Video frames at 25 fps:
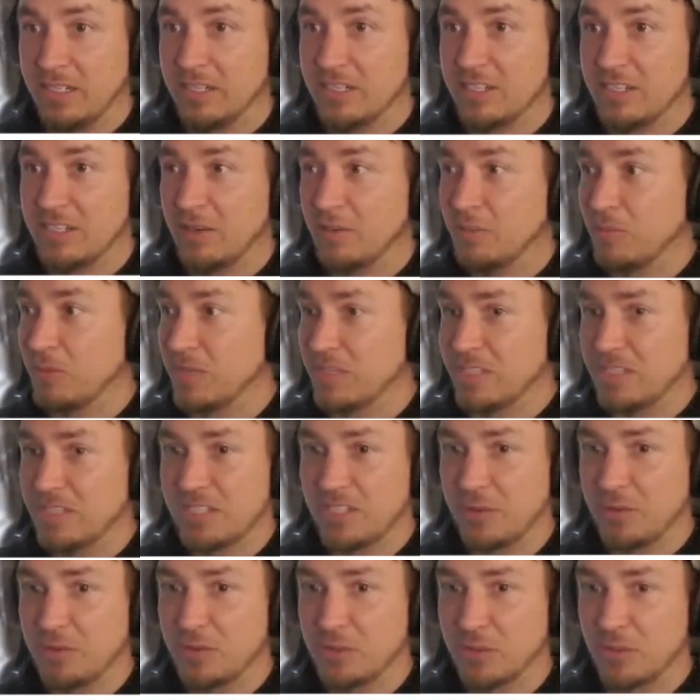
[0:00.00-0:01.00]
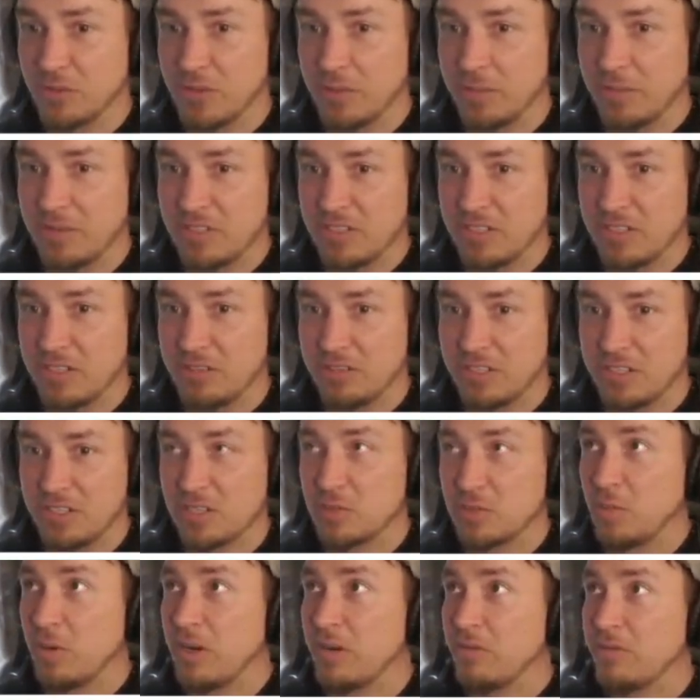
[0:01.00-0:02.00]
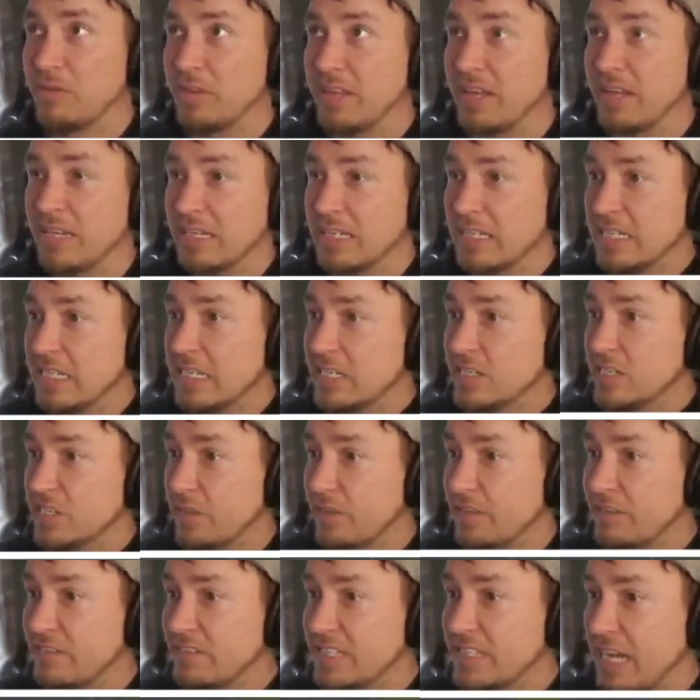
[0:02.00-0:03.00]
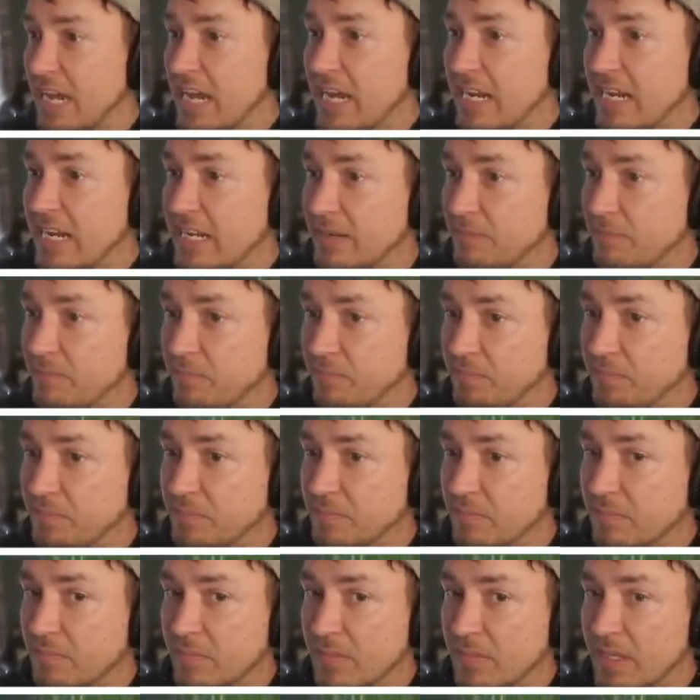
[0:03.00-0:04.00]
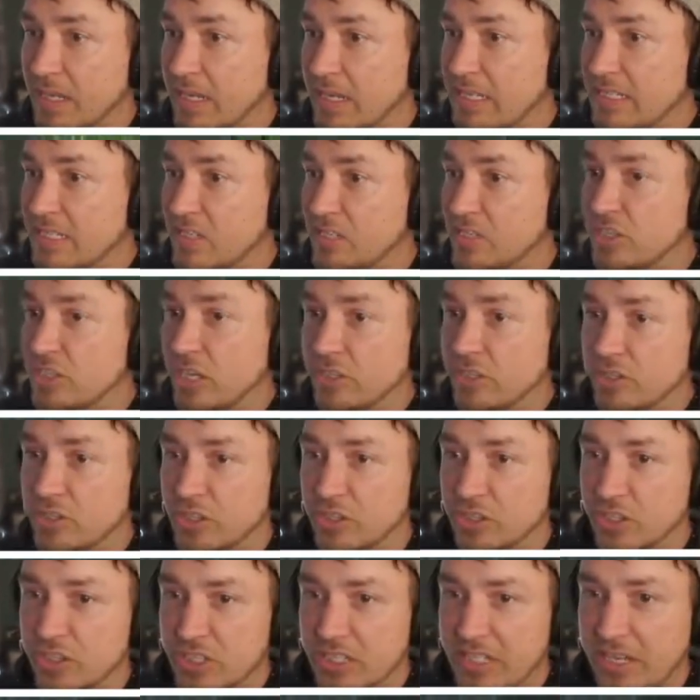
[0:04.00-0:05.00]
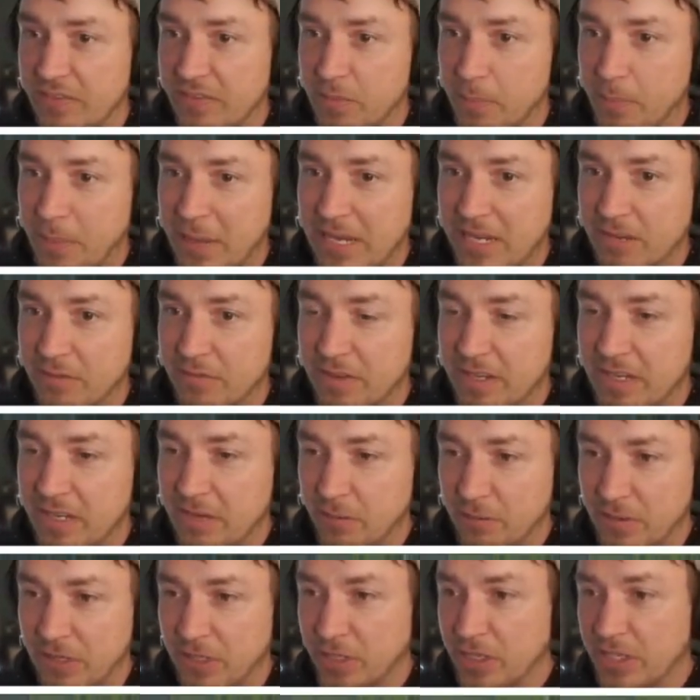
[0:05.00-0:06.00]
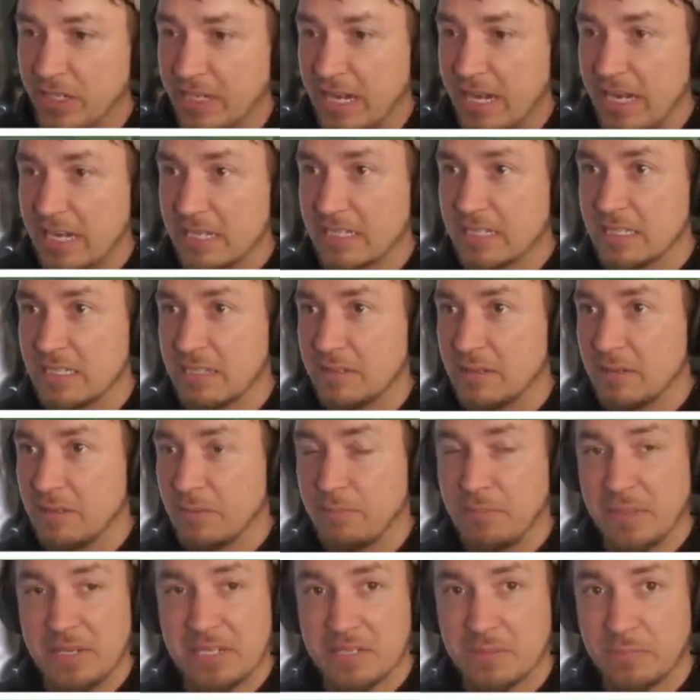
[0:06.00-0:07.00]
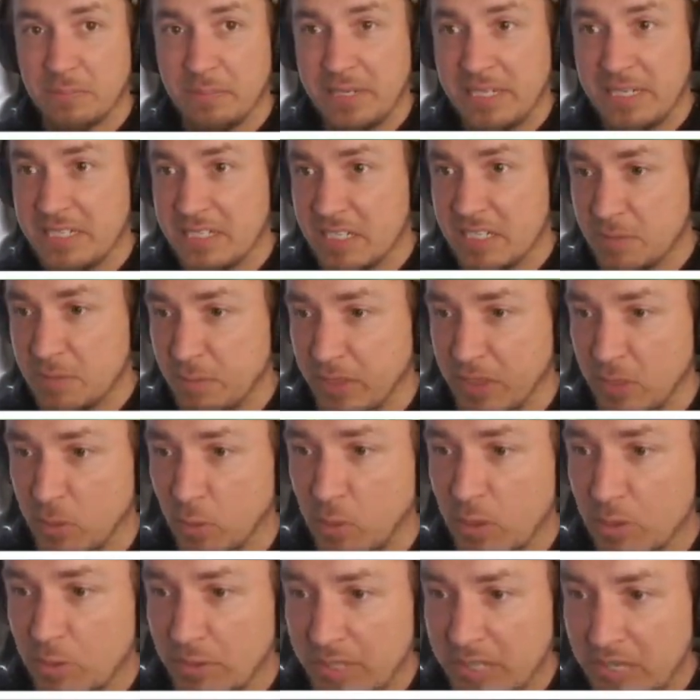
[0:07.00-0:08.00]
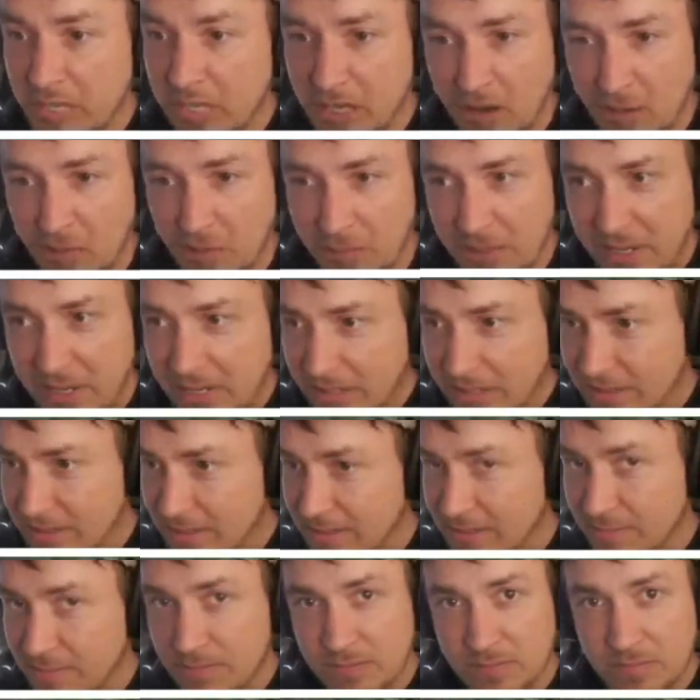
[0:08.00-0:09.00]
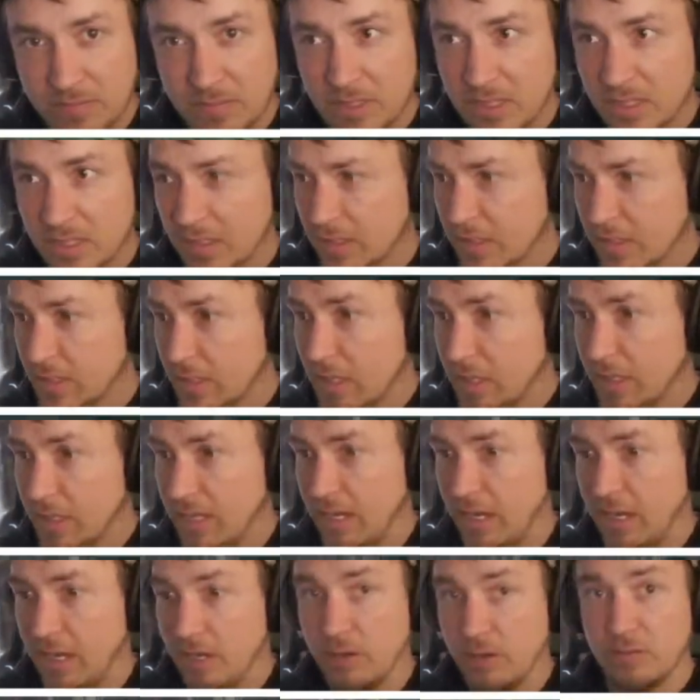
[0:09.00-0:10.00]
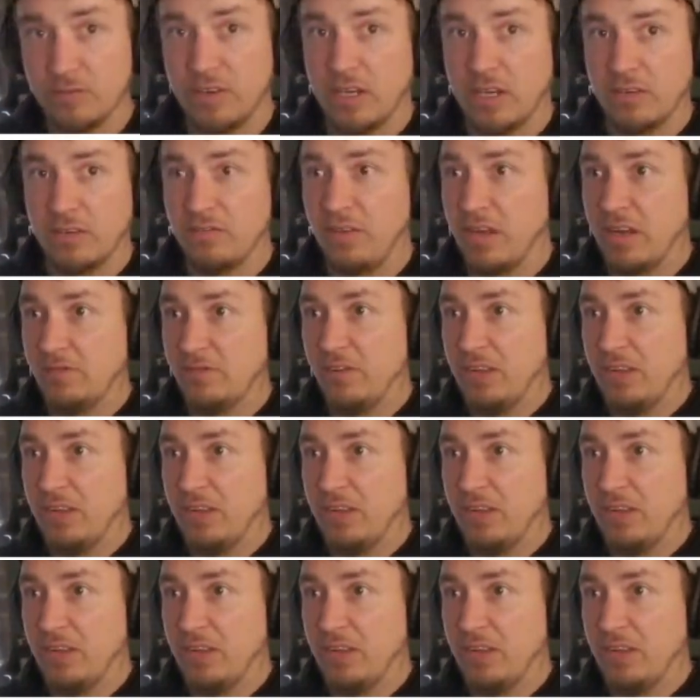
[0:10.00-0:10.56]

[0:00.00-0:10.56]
you don't want to social them. I just noticed there's one over there. So there's a dungeon just up the back of here where you can get bits and pieces, but you will need a lockpick. Uh-oh, fuck.